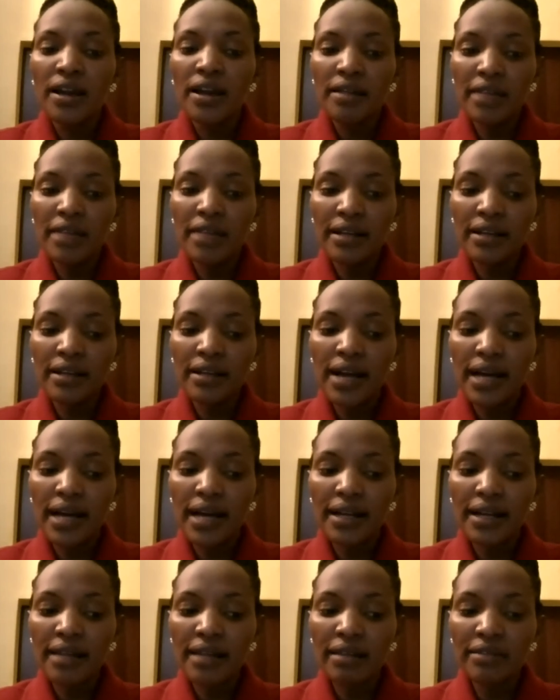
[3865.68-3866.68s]
Then
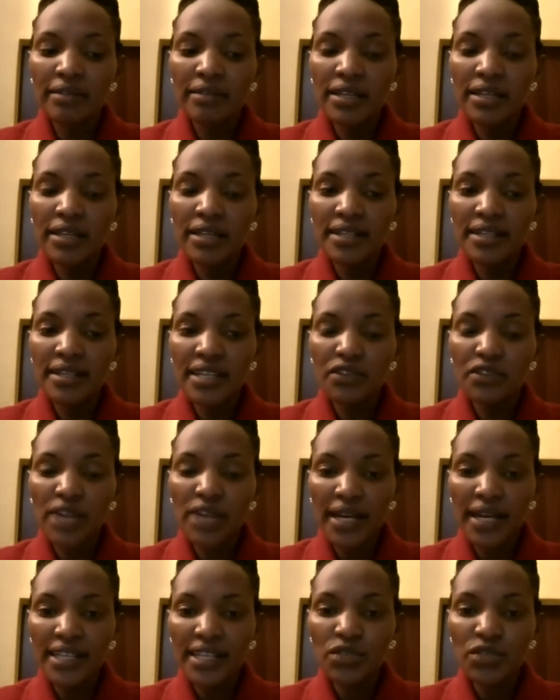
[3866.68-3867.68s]
another thing that I
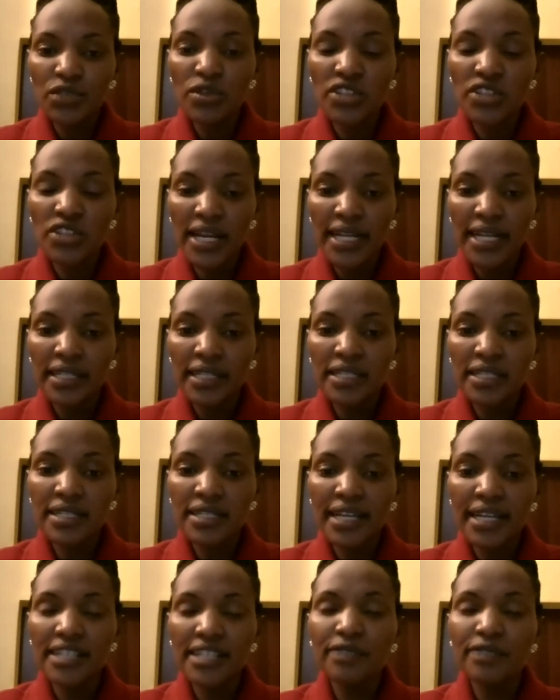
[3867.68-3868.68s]
realized with journalists,
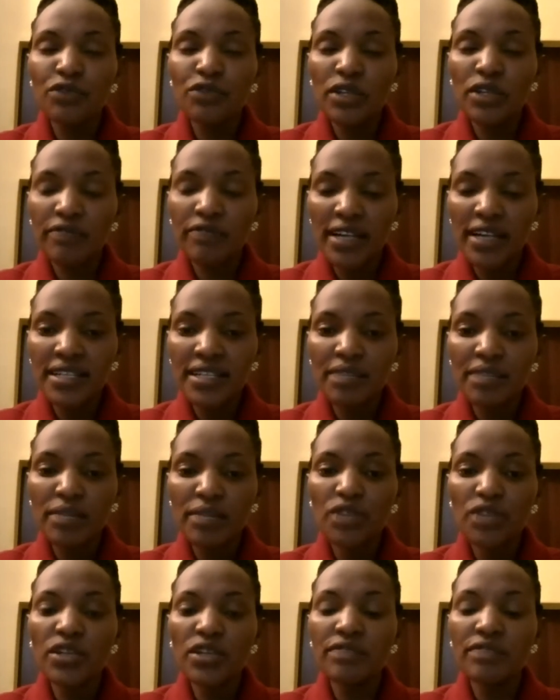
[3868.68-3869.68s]
and if you invited me and
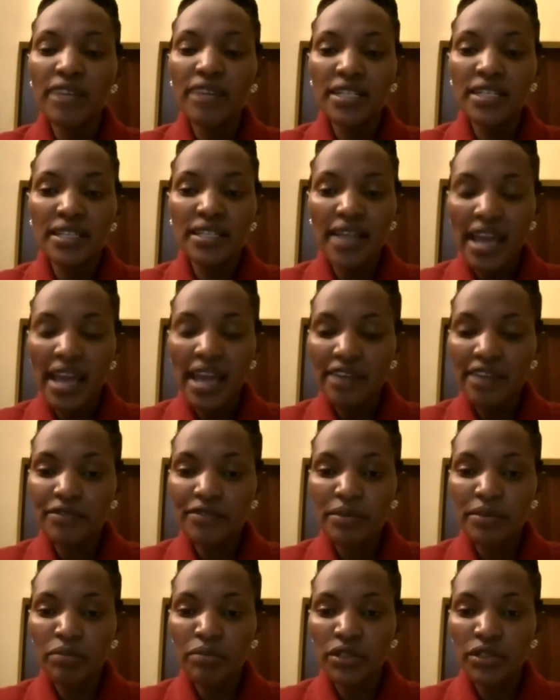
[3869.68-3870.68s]
you're inviting
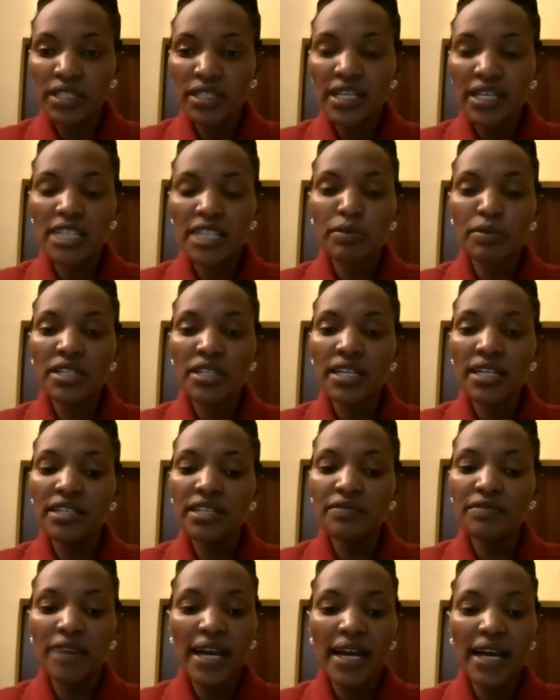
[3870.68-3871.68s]
everybody, especially if
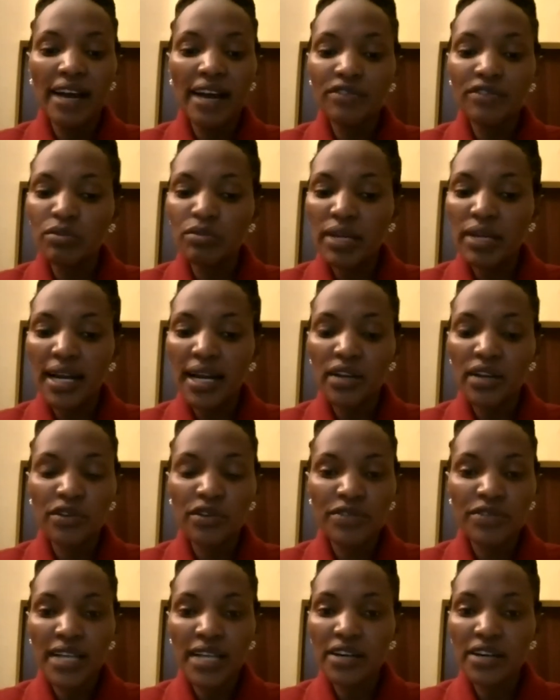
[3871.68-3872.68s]
I have to make a lot of
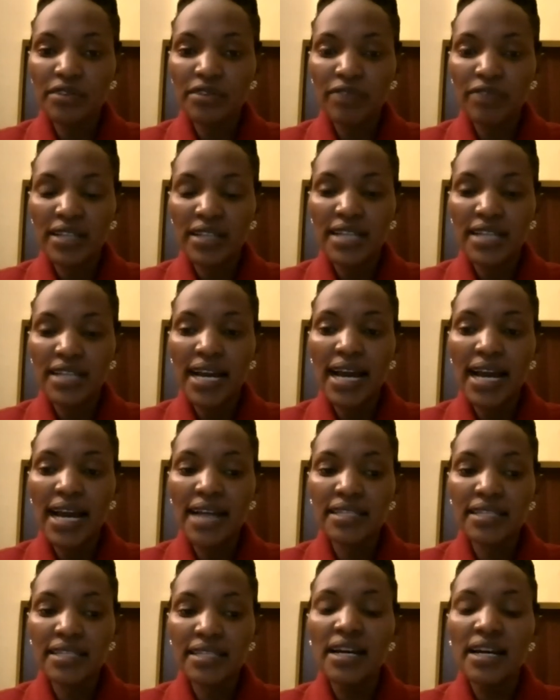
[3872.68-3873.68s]
sacrifice, I ask,
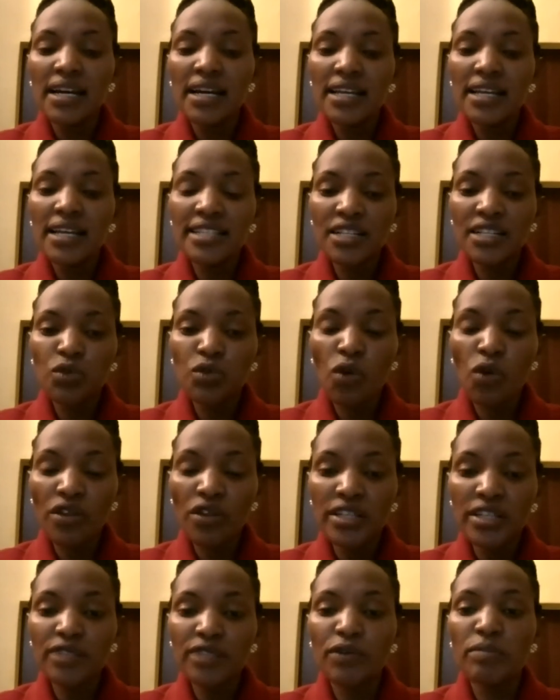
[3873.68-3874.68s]
is it worth
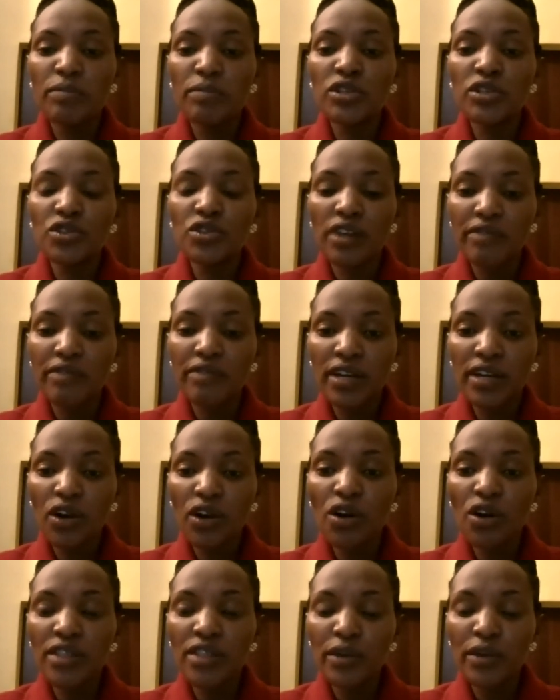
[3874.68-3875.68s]
it for me to travel
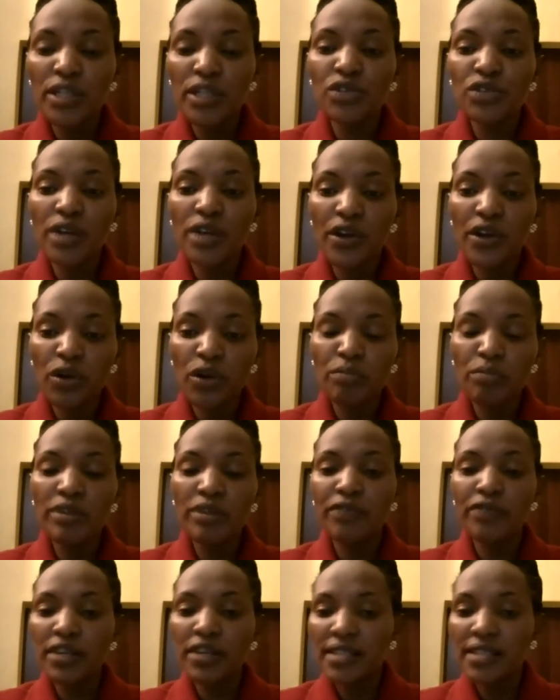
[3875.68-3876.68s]
all the way to Nairobi,
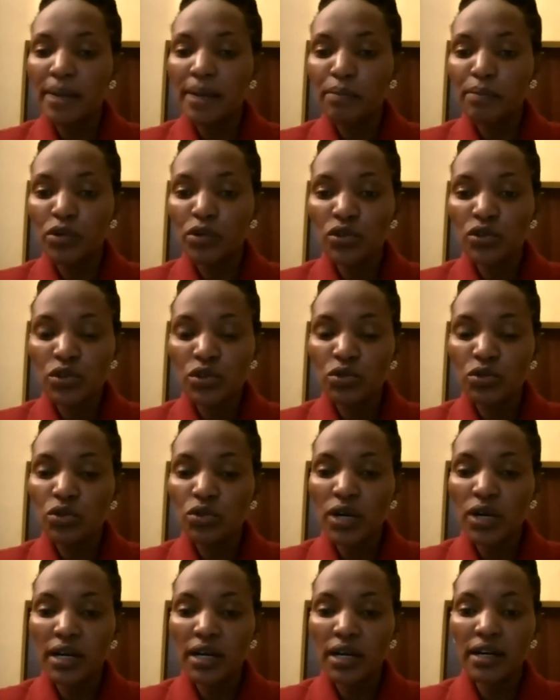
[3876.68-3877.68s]
for example, to
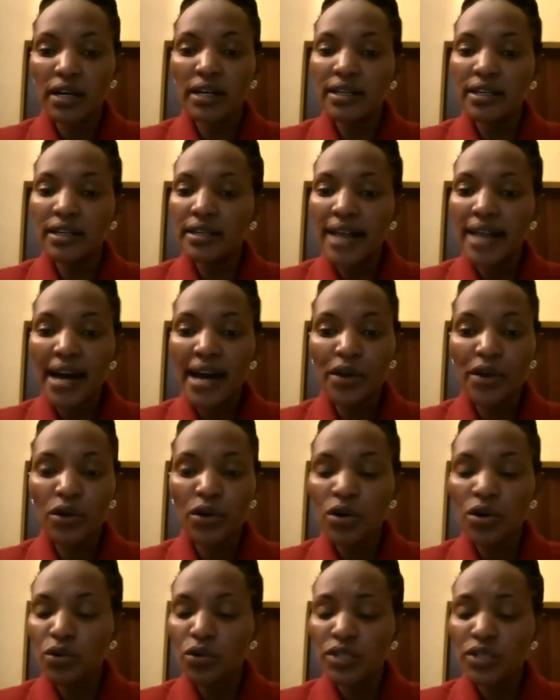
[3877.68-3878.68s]
Narok
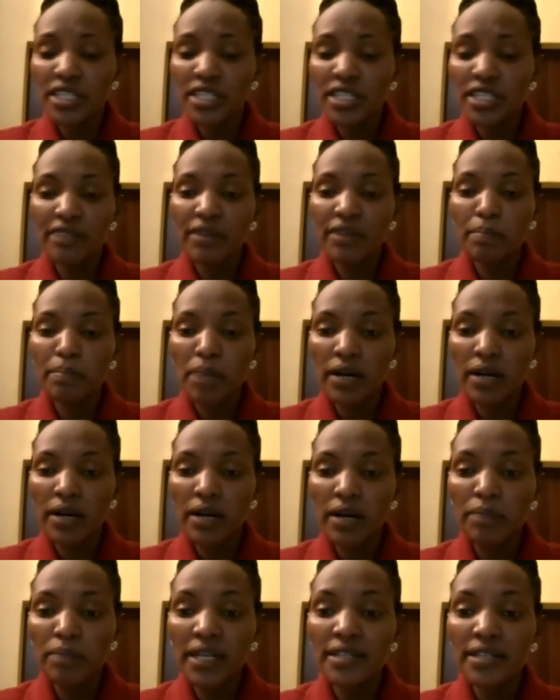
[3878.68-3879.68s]
or whichever
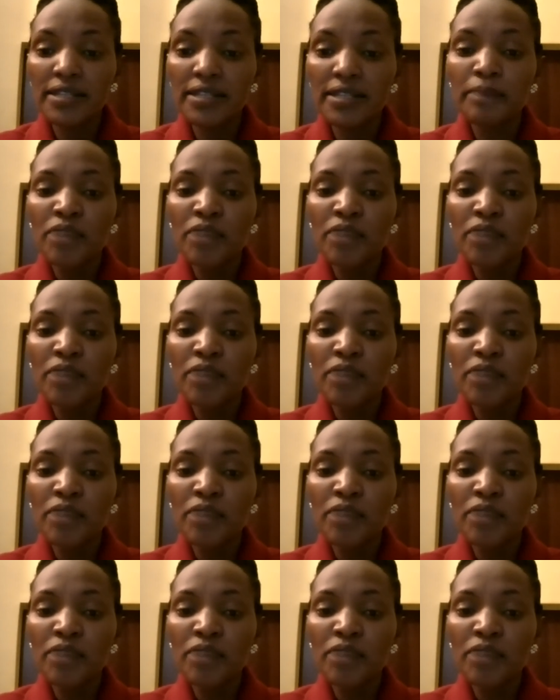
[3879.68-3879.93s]
place?